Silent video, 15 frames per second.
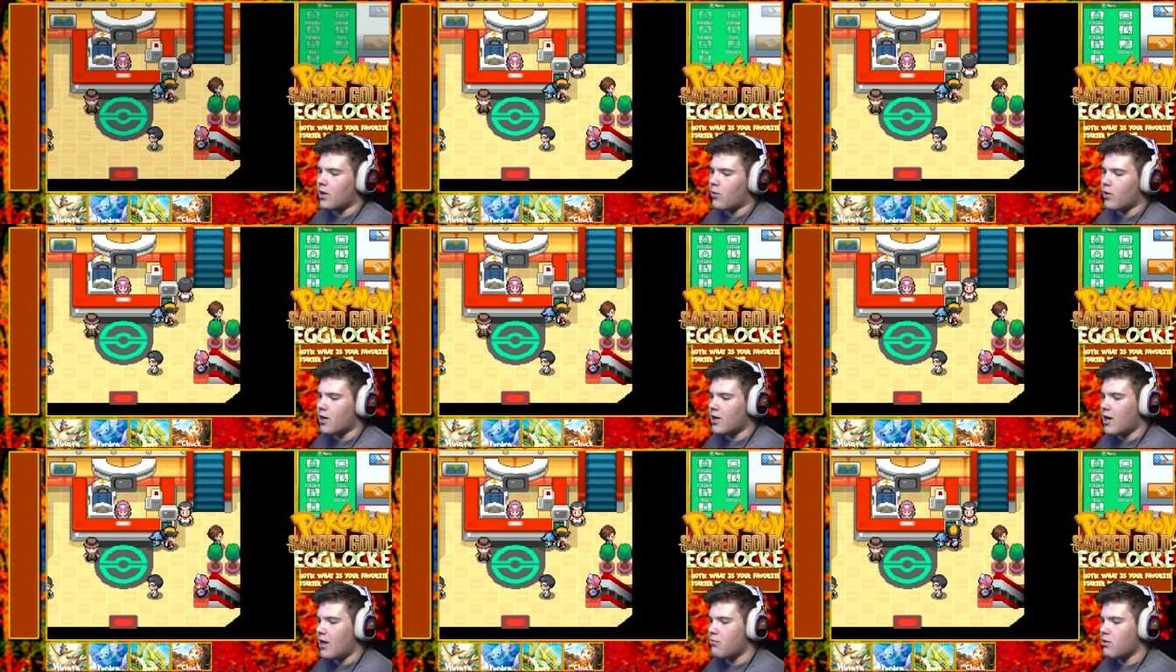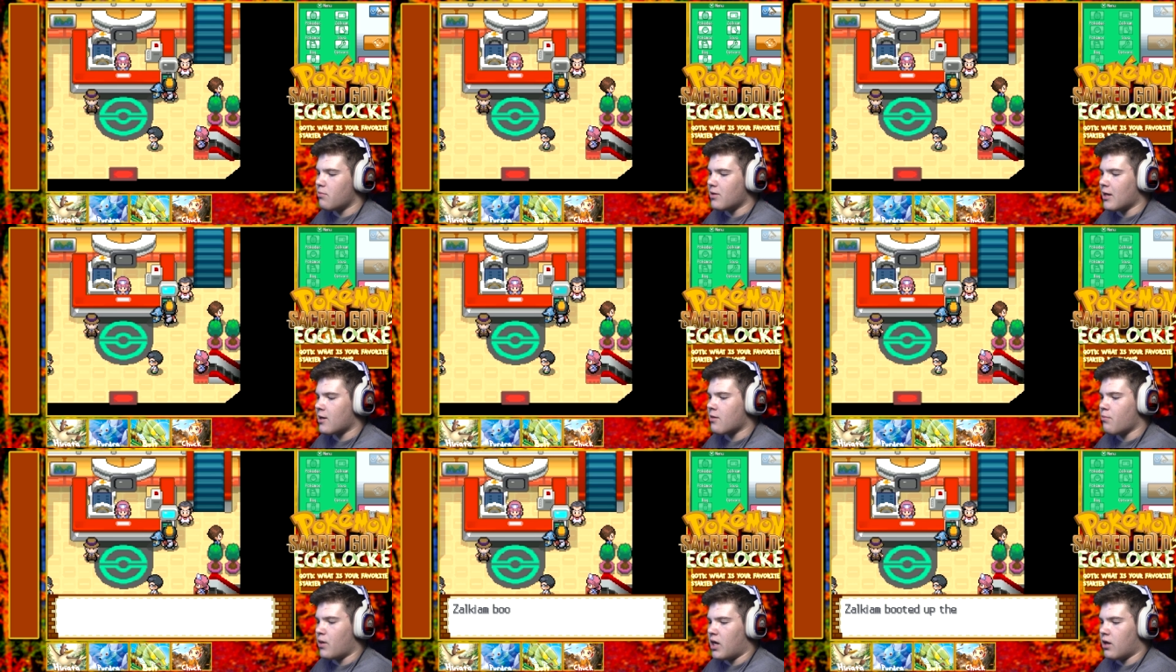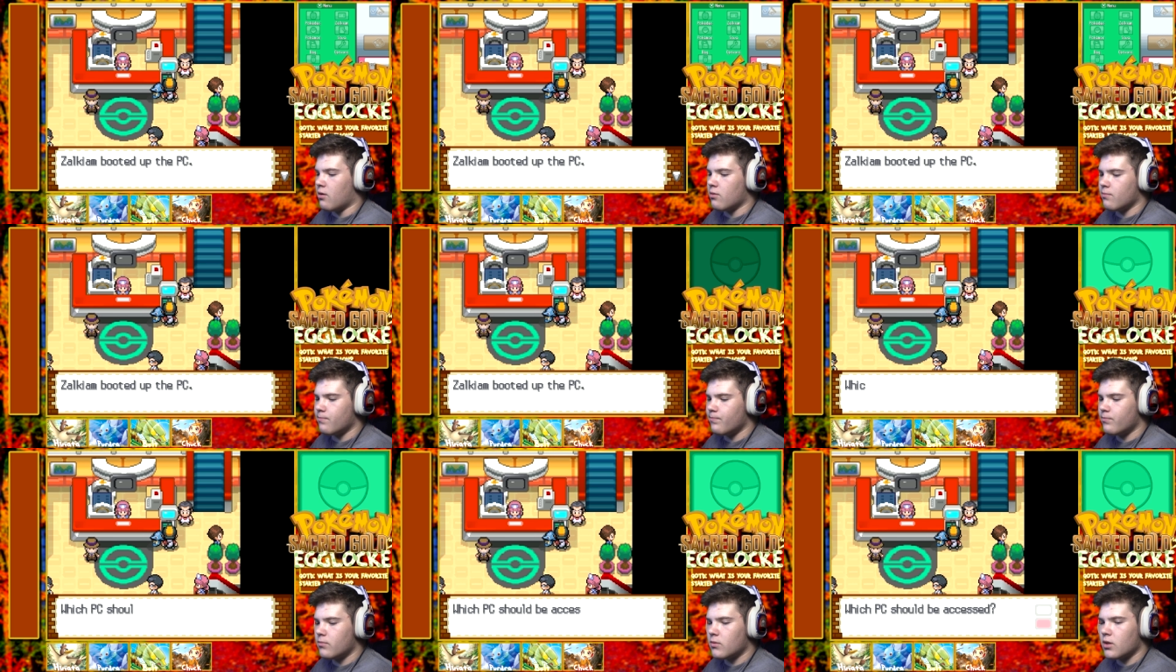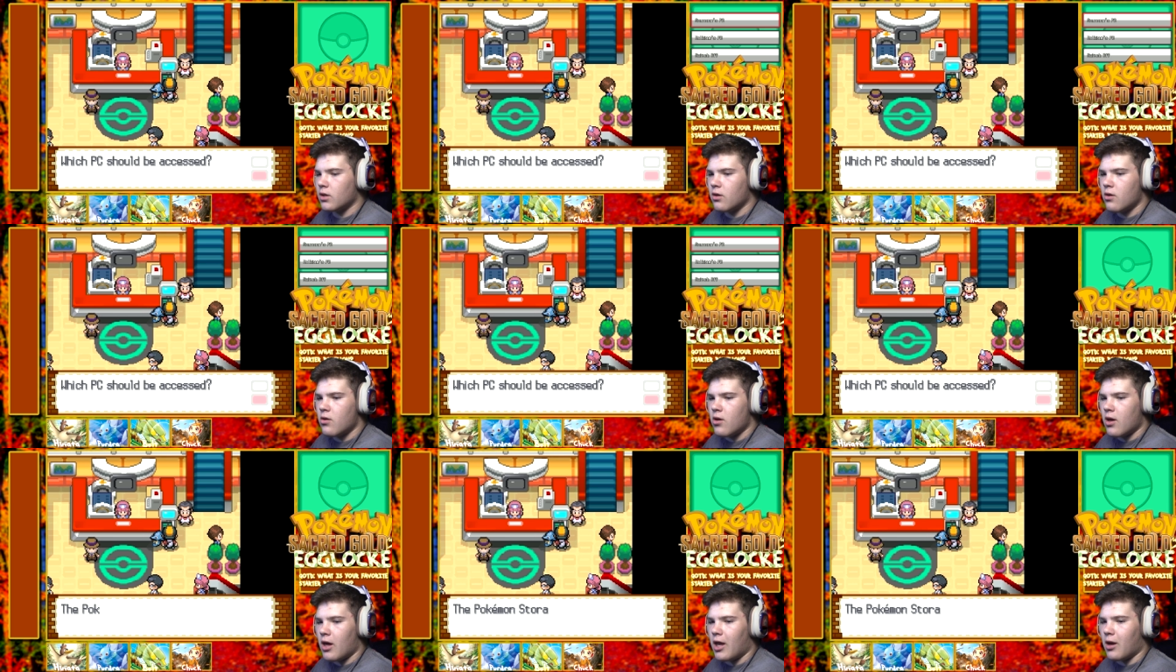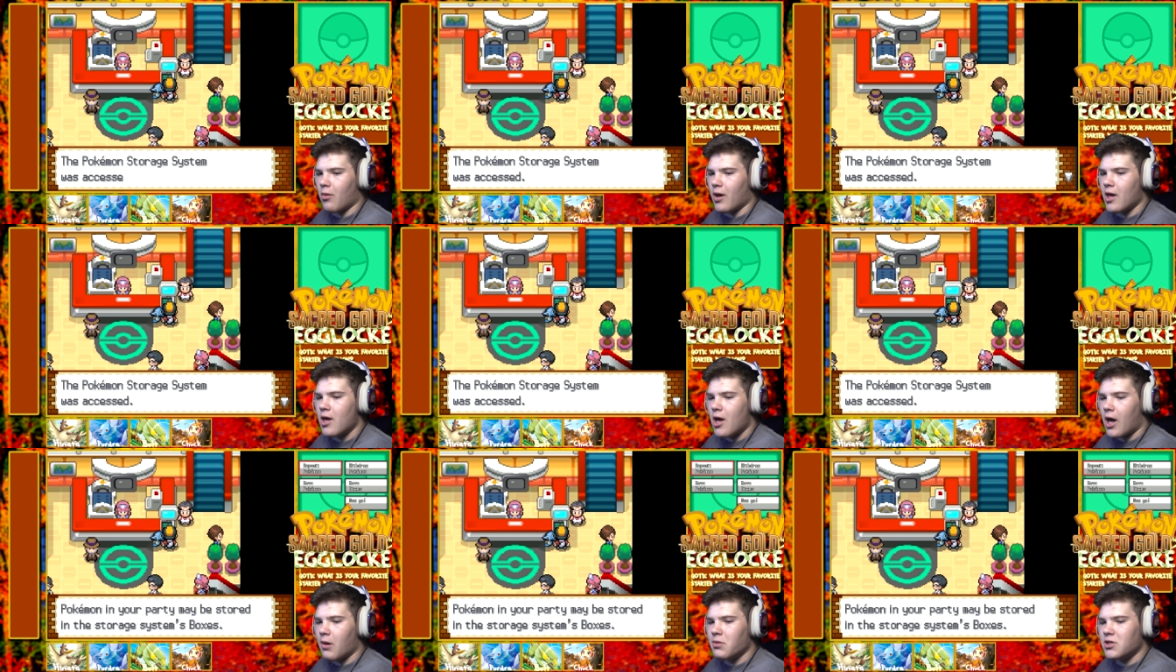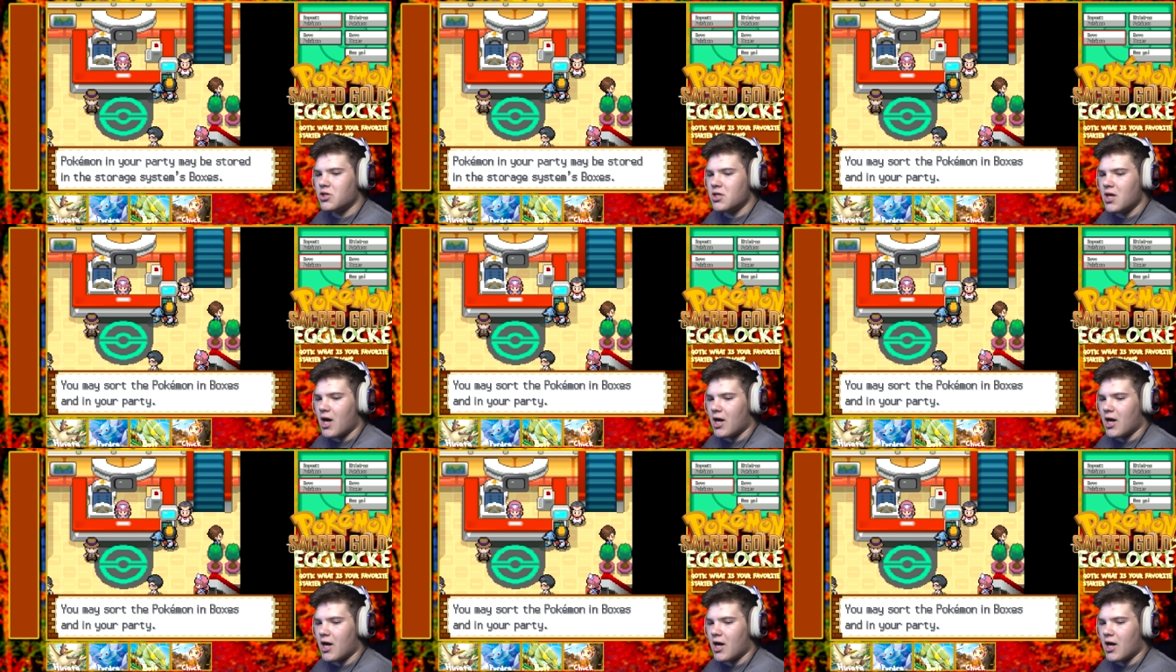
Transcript: I want to name it, but that's mean. Anyway, I wish the